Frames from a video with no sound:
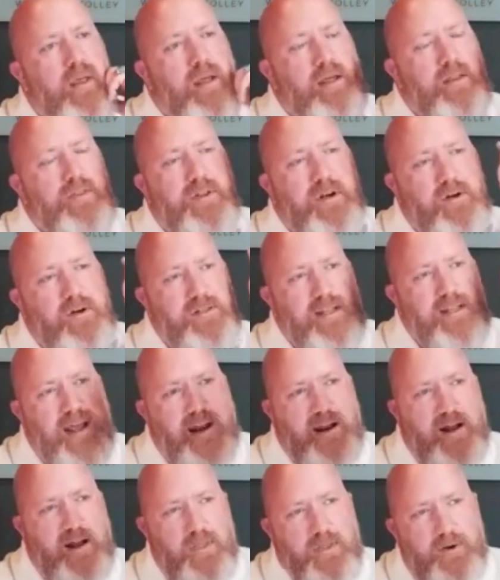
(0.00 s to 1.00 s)
there's that
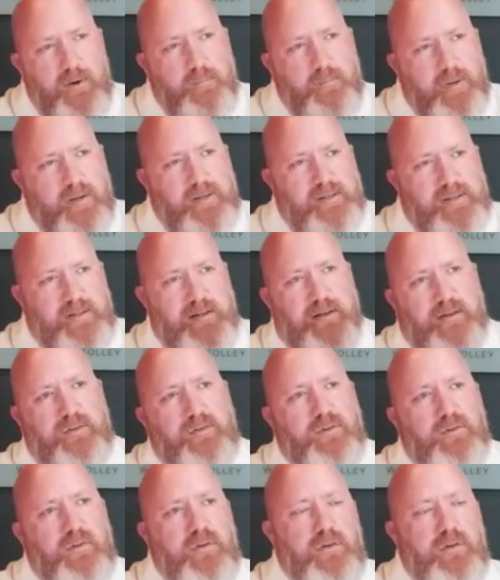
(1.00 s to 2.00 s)
other
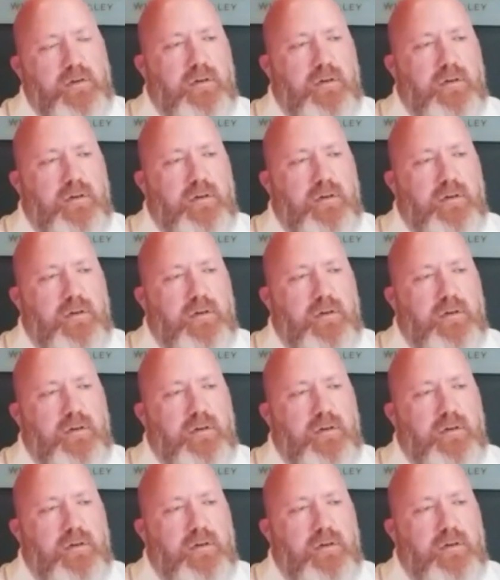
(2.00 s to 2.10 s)
business,